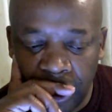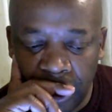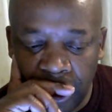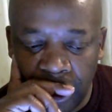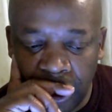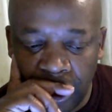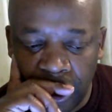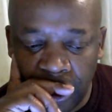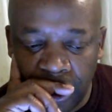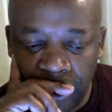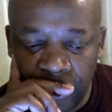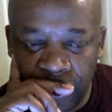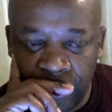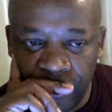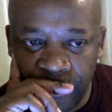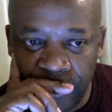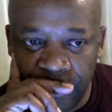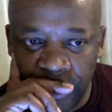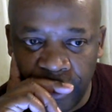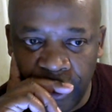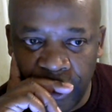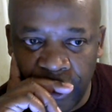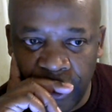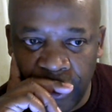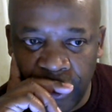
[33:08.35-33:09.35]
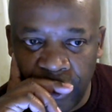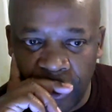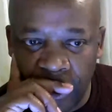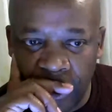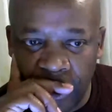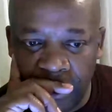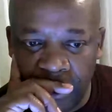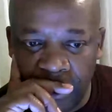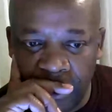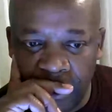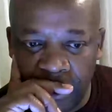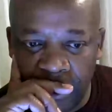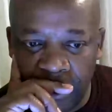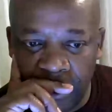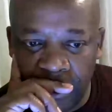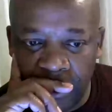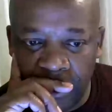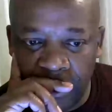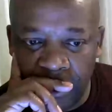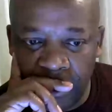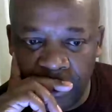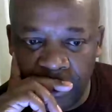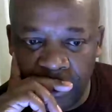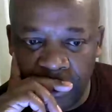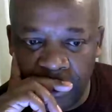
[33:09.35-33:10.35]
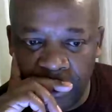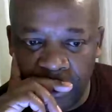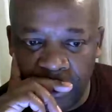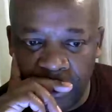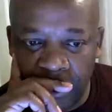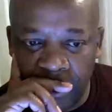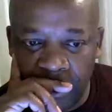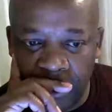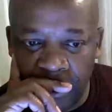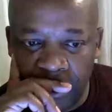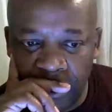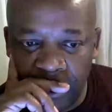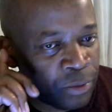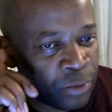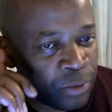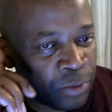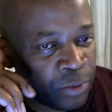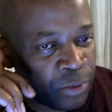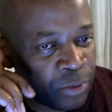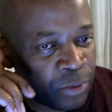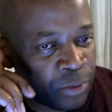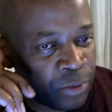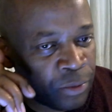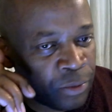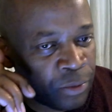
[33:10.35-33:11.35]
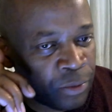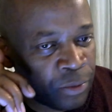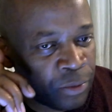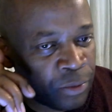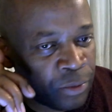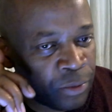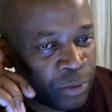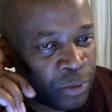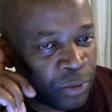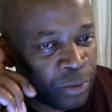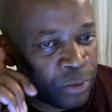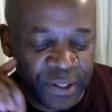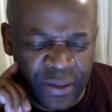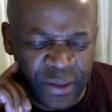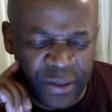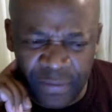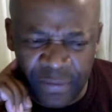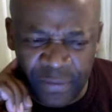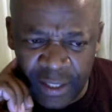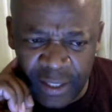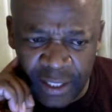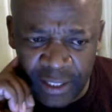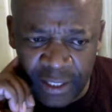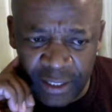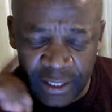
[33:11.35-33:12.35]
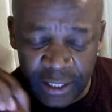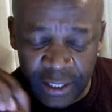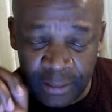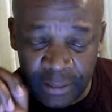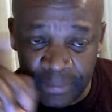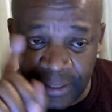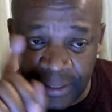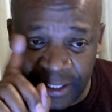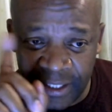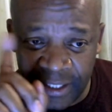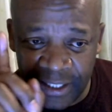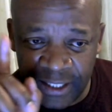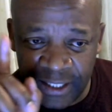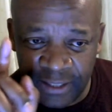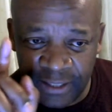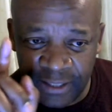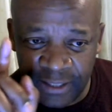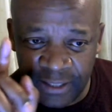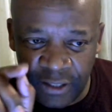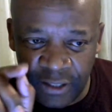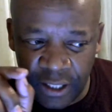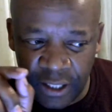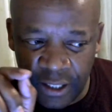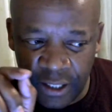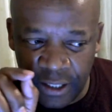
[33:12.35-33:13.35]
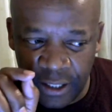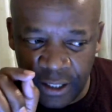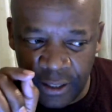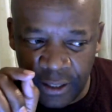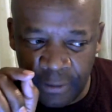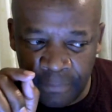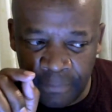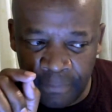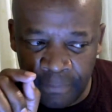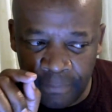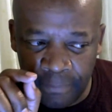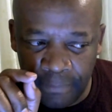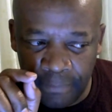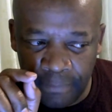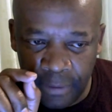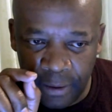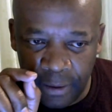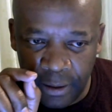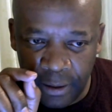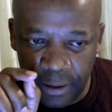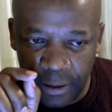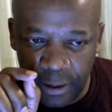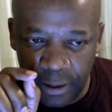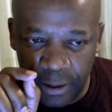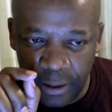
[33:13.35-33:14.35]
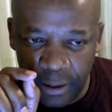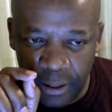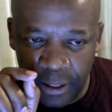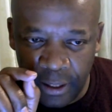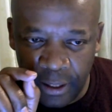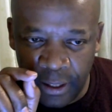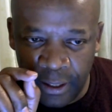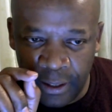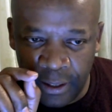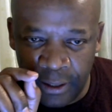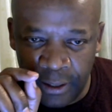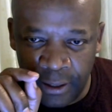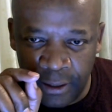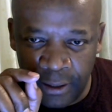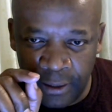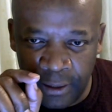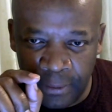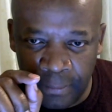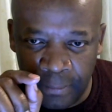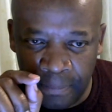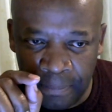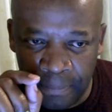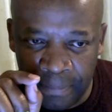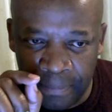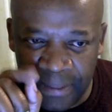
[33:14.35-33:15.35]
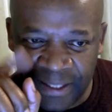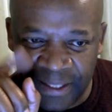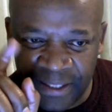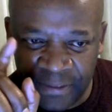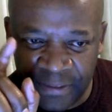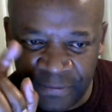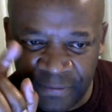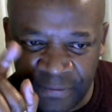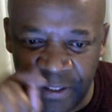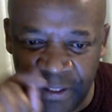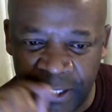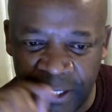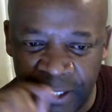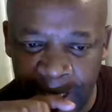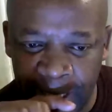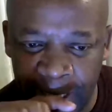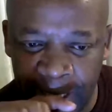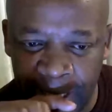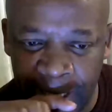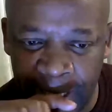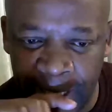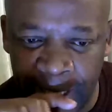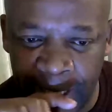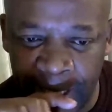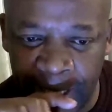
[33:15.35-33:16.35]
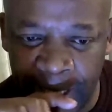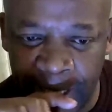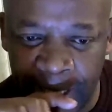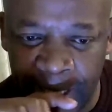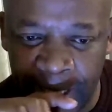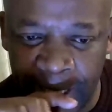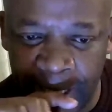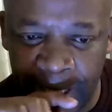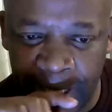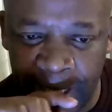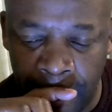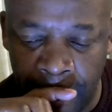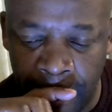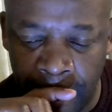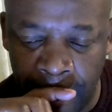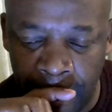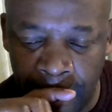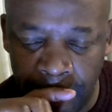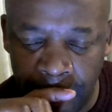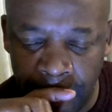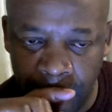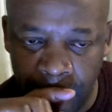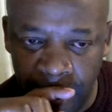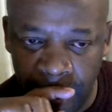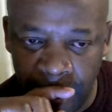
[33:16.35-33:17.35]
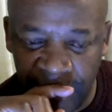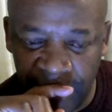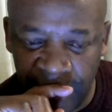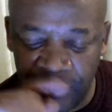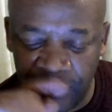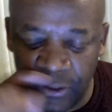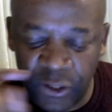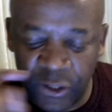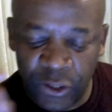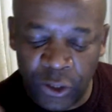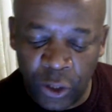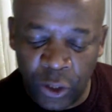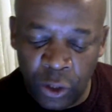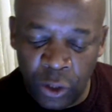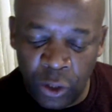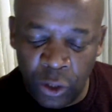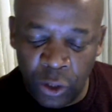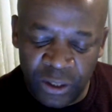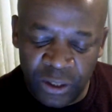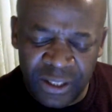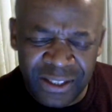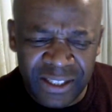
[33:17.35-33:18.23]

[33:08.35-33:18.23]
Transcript: tomorrow, yeah, I'll be on tomorrow at 4 o'clock South African time. That's 7 a.m. Pacific time. Yeah. On slot